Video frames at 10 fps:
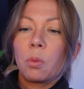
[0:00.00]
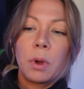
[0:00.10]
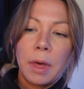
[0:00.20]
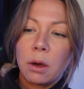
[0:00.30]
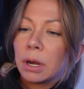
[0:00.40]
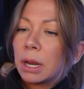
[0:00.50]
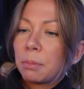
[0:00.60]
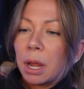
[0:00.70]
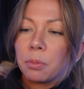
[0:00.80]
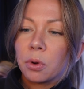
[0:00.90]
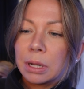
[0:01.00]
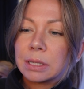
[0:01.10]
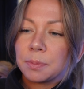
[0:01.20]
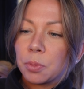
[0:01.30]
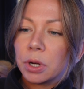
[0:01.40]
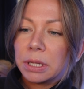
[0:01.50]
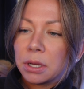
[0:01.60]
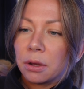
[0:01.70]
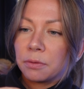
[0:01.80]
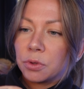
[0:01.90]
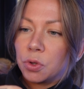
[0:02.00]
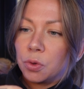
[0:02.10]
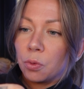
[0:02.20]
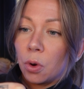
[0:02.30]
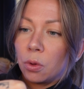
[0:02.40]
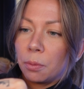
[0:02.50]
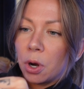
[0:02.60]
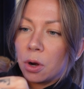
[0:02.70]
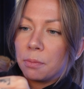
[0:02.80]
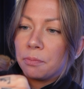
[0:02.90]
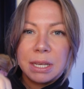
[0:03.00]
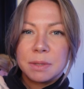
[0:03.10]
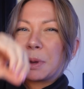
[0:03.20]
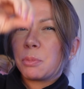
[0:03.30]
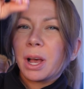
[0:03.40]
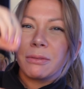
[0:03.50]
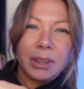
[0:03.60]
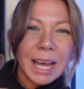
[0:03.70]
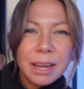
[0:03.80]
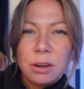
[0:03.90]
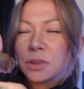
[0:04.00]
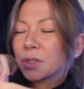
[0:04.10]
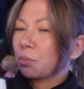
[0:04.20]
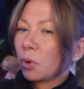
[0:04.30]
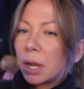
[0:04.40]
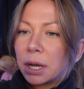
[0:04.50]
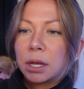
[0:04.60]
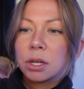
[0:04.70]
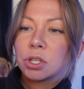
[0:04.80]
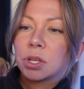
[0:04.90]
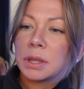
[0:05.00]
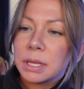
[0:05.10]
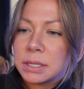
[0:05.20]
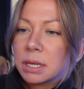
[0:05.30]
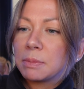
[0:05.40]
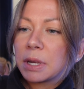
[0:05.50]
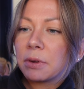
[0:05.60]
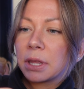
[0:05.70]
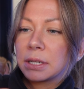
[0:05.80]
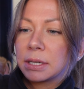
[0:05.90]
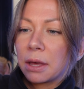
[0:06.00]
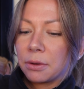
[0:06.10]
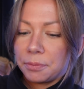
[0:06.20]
Without an end paper, it's pretty tough to roll a perm because people have layers, breakage. This keeps everything together.